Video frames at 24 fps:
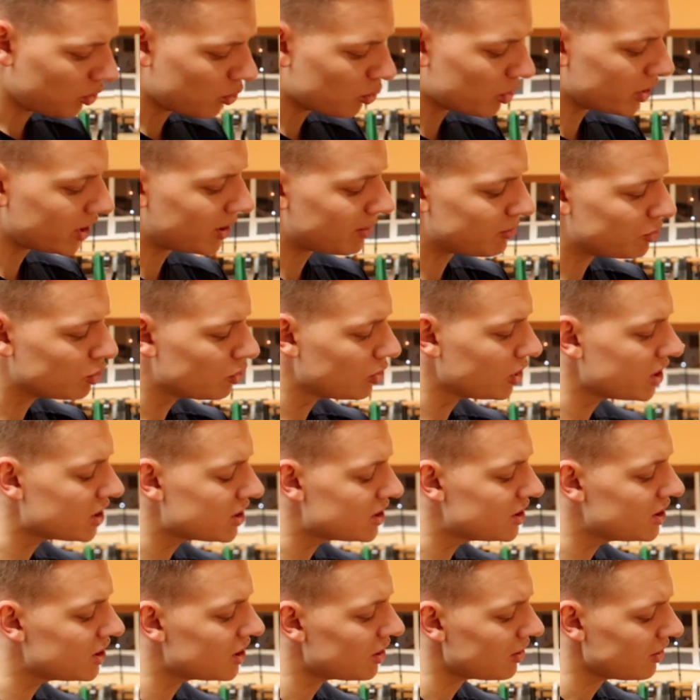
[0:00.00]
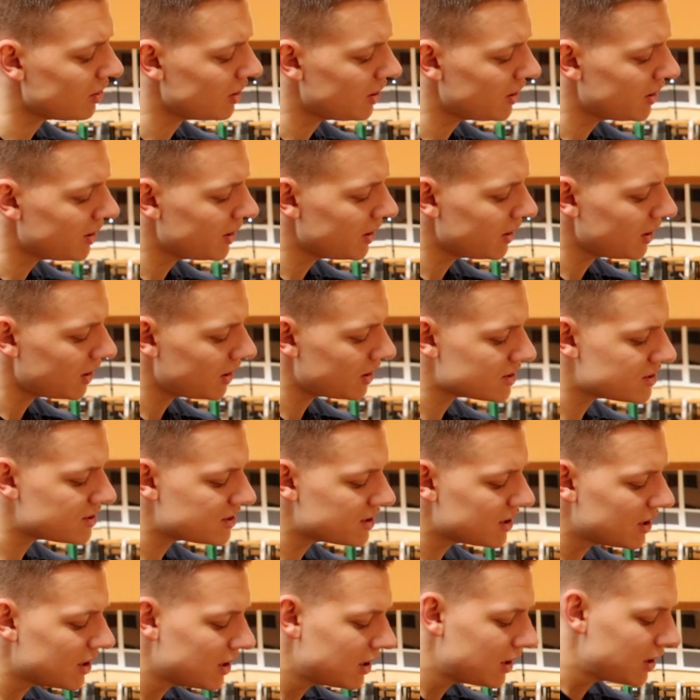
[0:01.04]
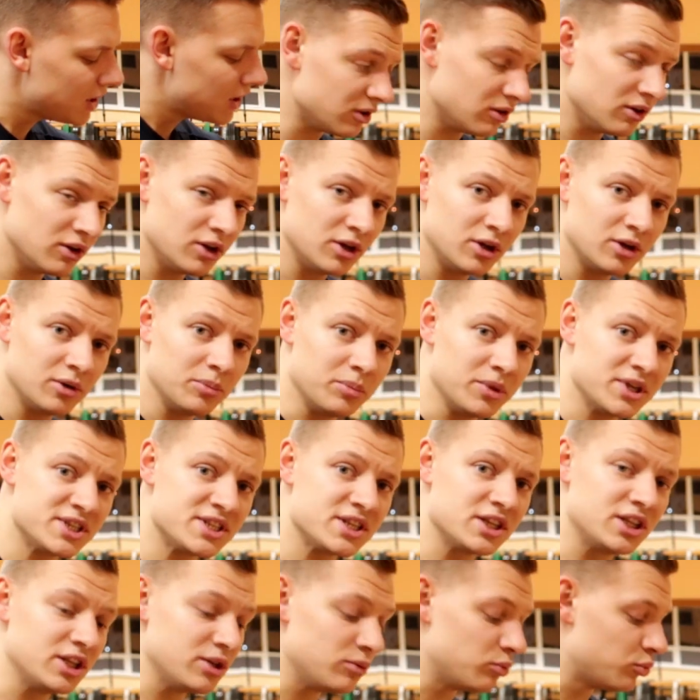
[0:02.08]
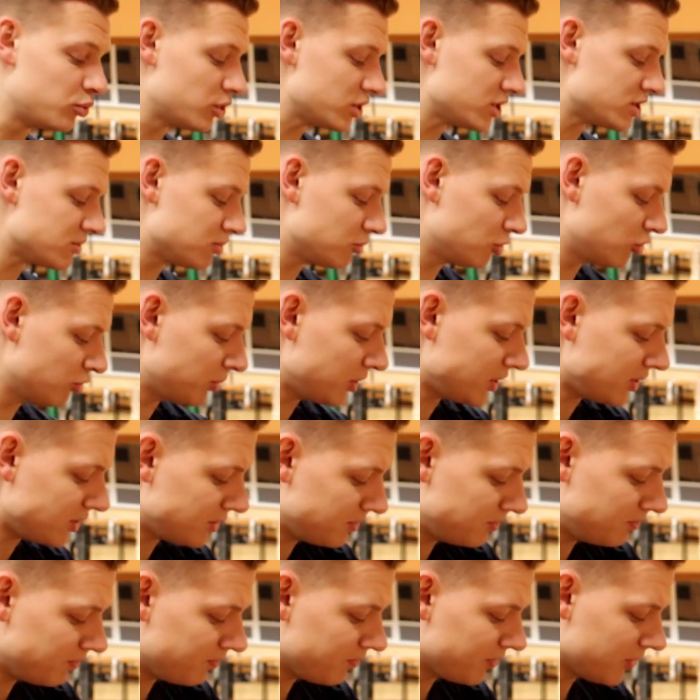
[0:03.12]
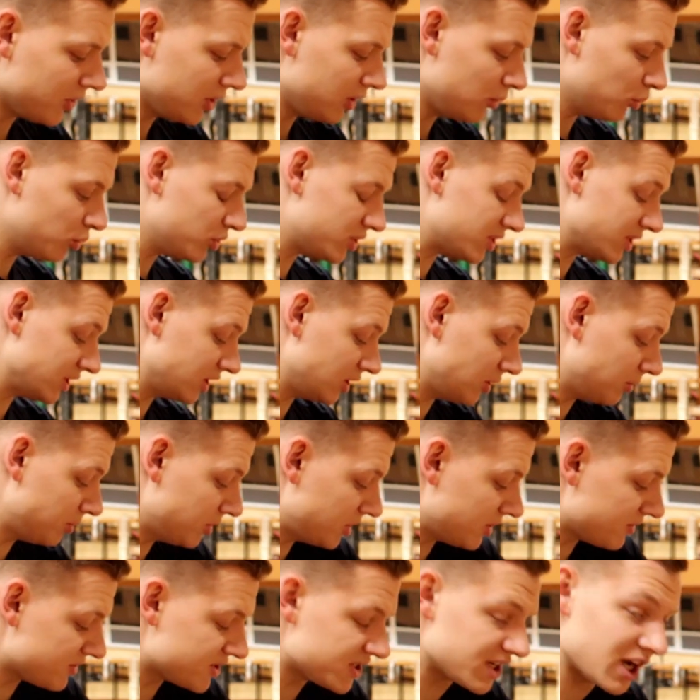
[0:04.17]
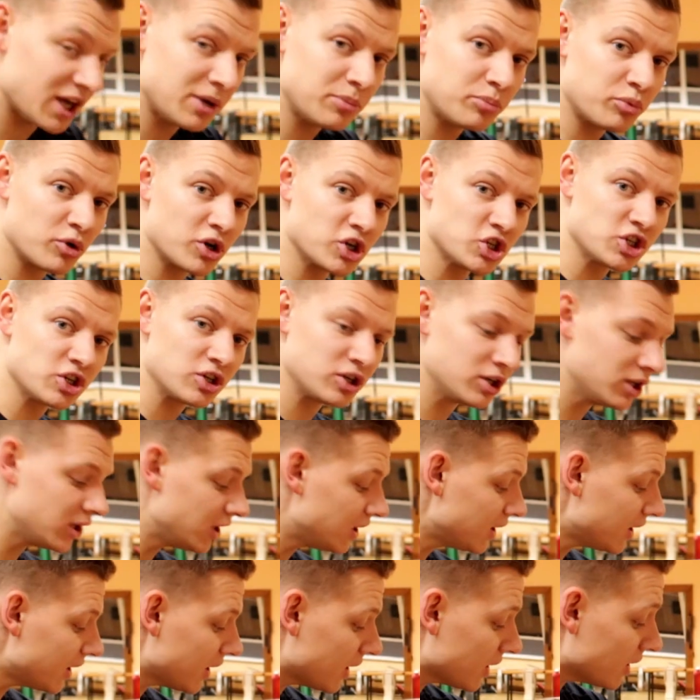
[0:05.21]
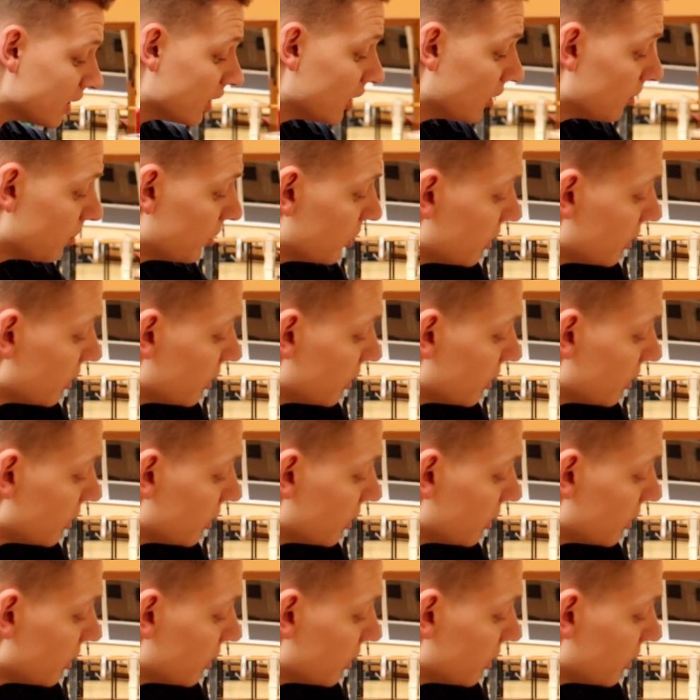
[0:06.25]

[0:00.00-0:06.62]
what I'm doing here is basically wrist movement with a little bit of side pressure and a little